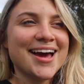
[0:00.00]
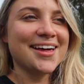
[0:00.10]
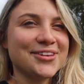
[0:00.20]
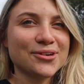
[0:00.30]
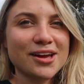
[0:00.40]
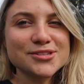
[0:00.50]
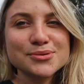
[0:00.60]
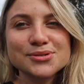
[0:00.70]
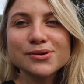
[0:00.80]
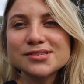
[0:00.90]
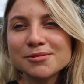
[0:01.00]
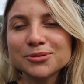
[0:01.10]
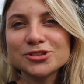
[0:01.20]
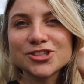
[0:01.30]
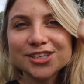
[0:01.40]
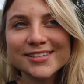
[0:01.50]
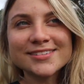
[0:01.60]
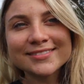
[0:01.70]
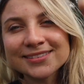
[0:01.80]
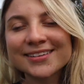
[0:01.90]
At the old house, it was so simple to
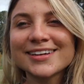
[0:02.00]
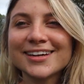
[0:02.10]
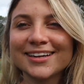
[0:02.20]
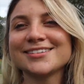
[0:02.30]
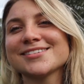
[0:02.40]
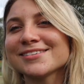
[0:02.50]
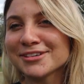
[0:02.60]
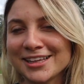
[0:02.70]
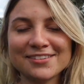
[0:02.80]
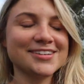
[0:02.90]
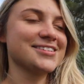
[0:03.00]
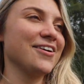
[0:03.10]
just, and I just really loved it.